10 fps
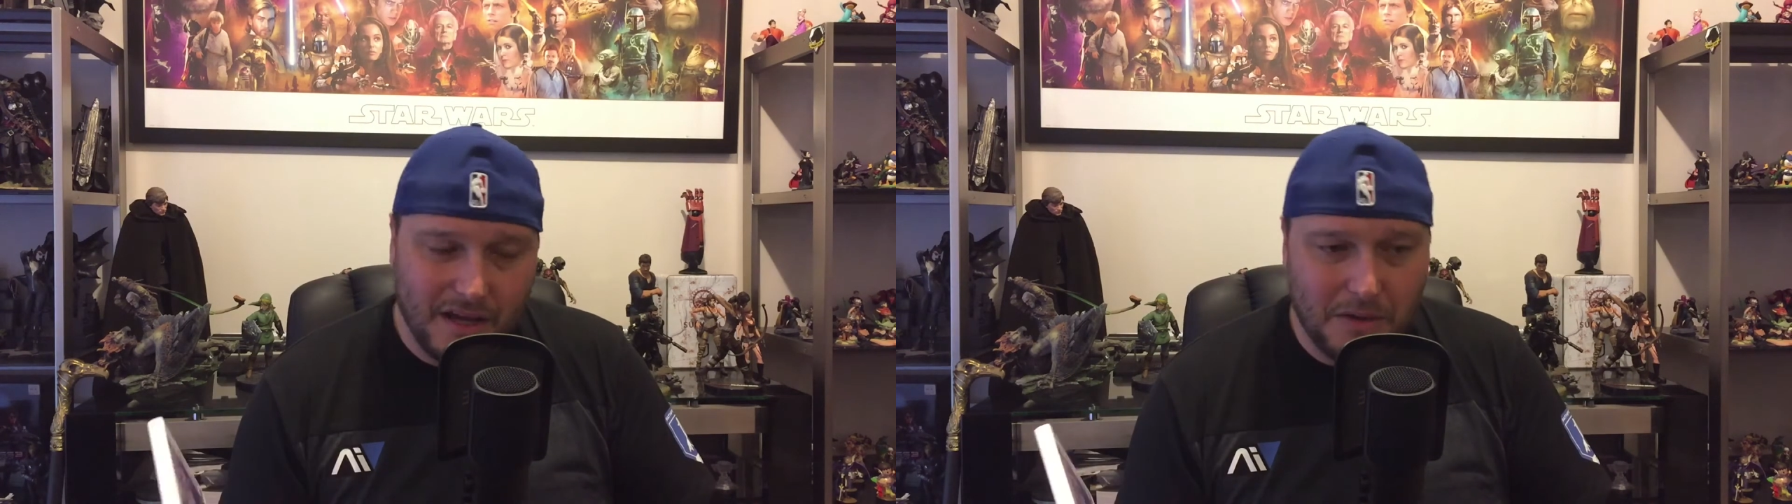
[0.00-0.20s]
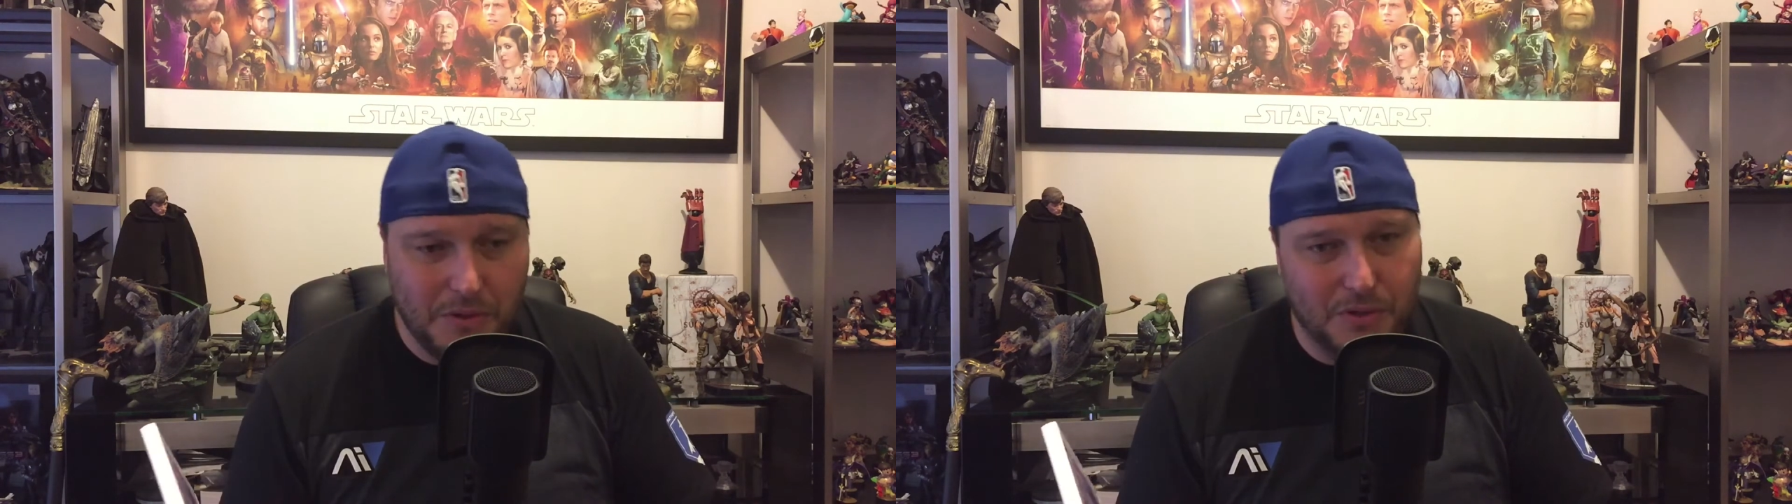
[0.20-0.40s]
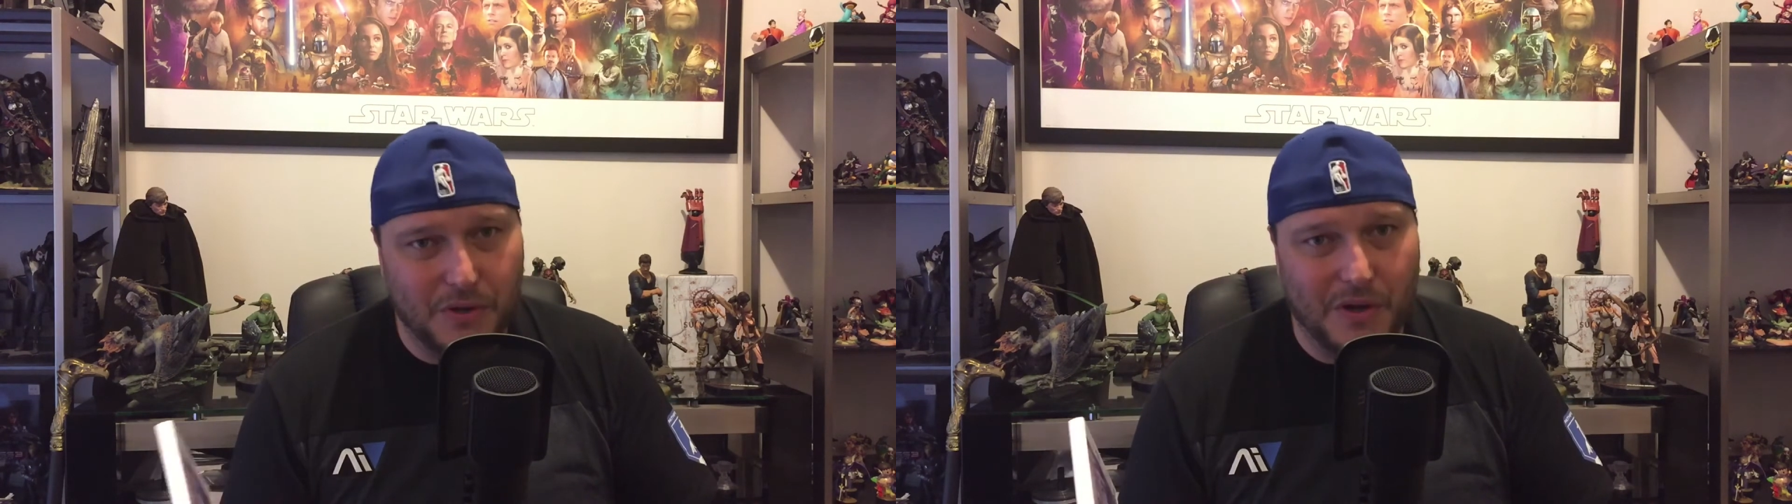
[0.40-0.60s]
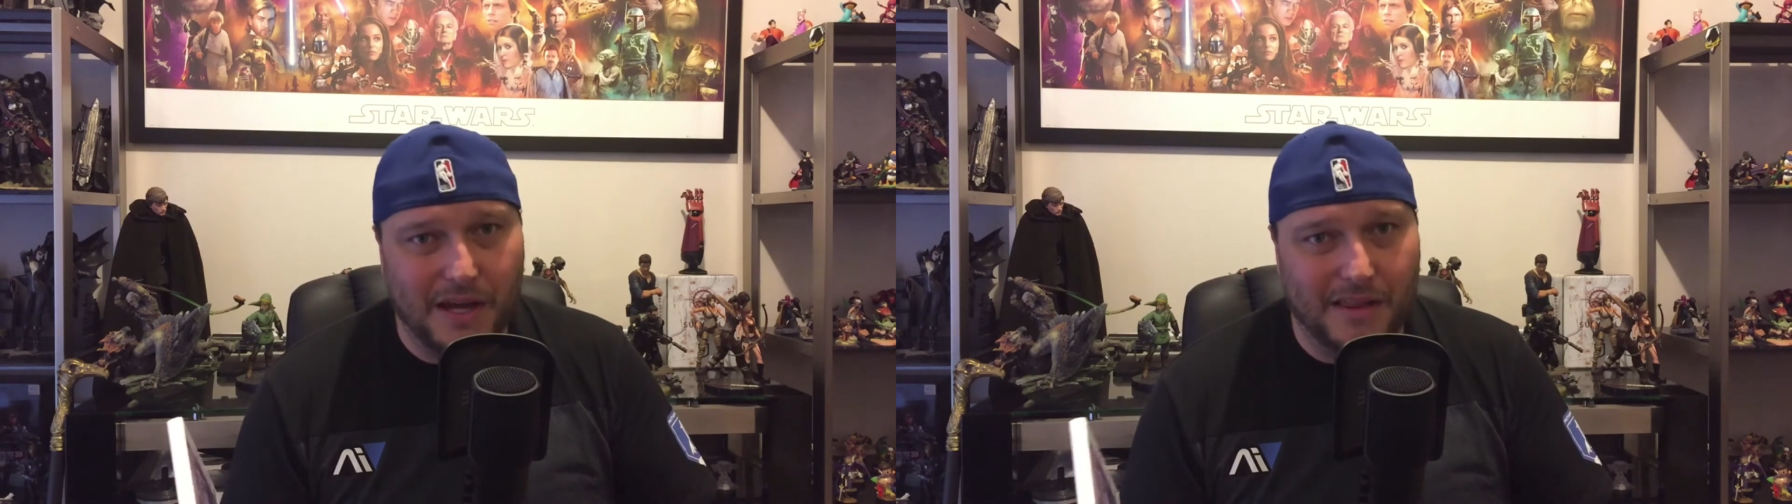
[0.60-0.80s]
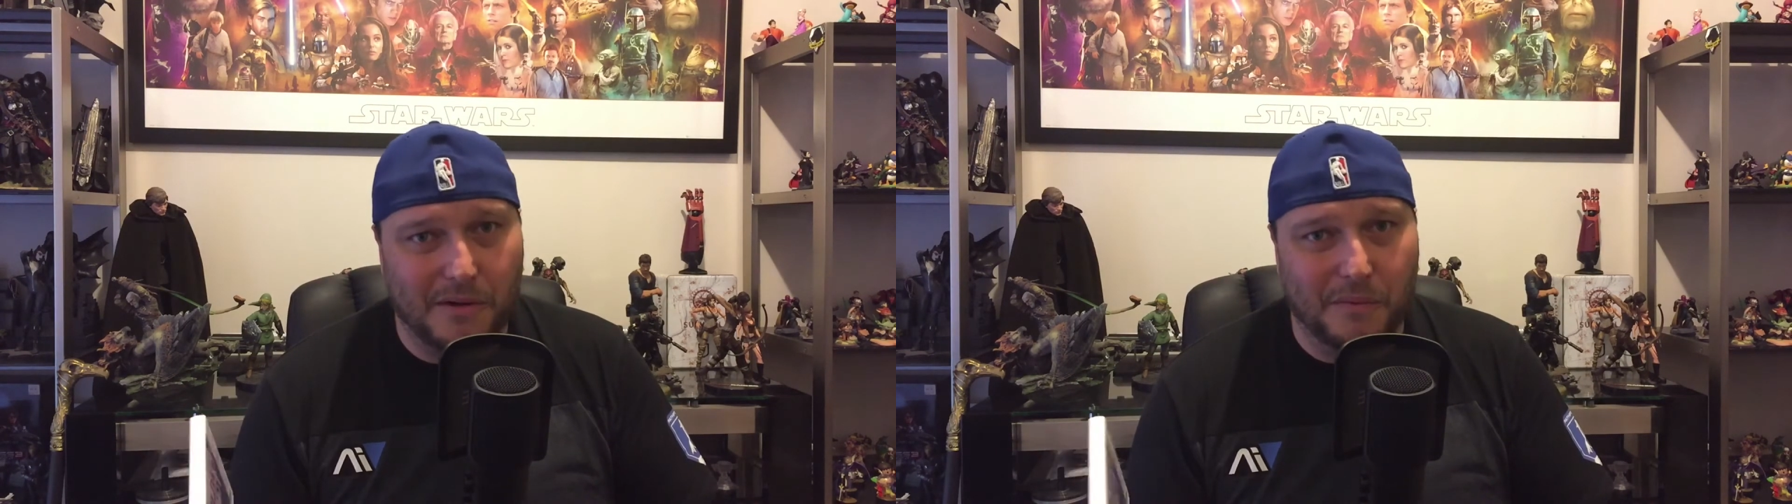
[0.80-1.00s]
And we all know
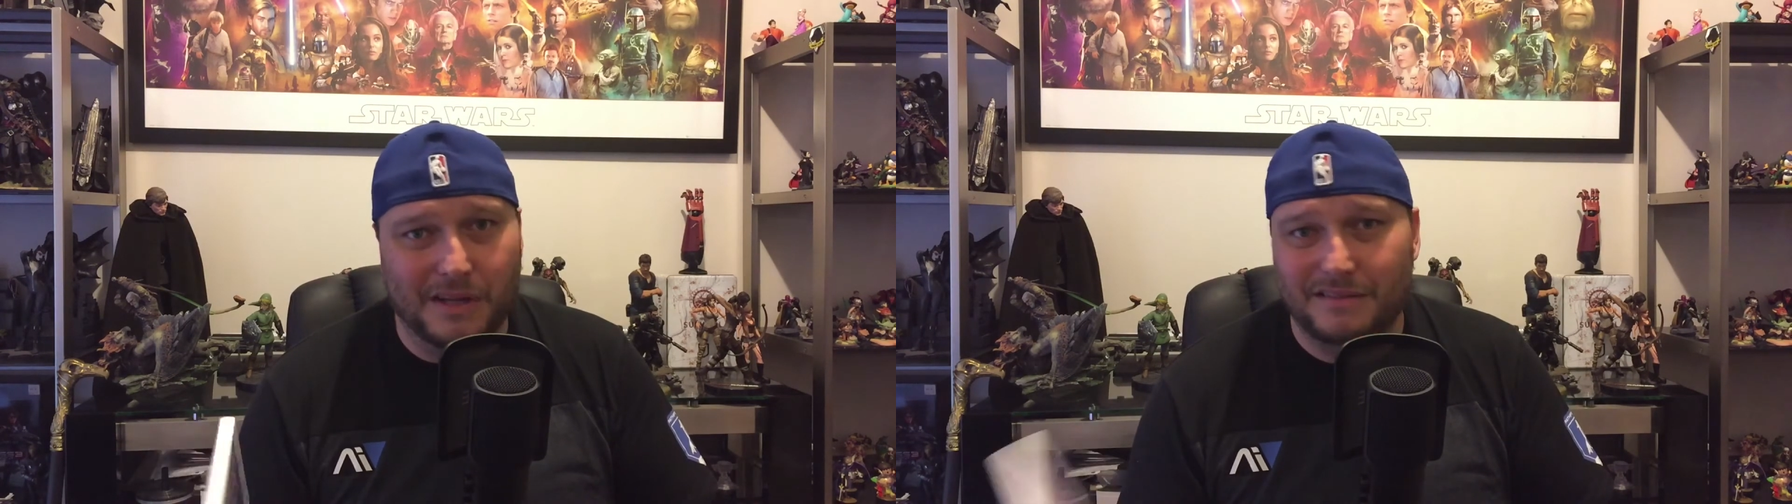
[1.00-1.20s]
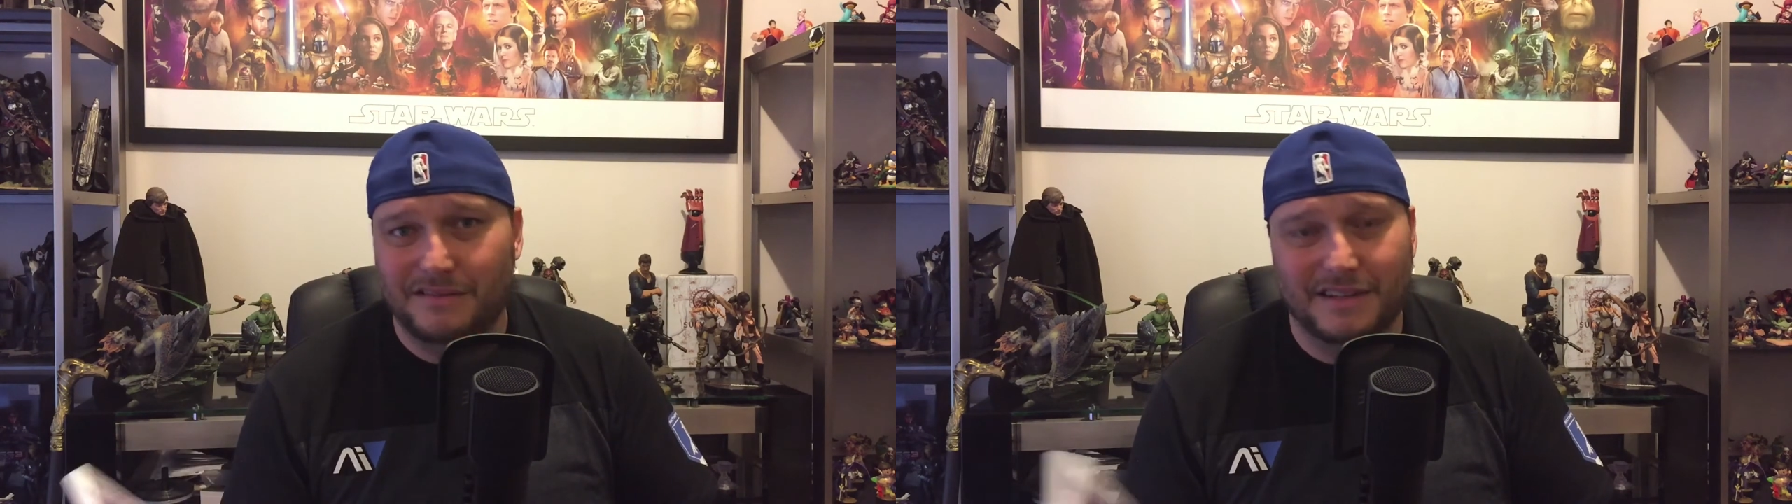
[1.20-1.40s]
how that went.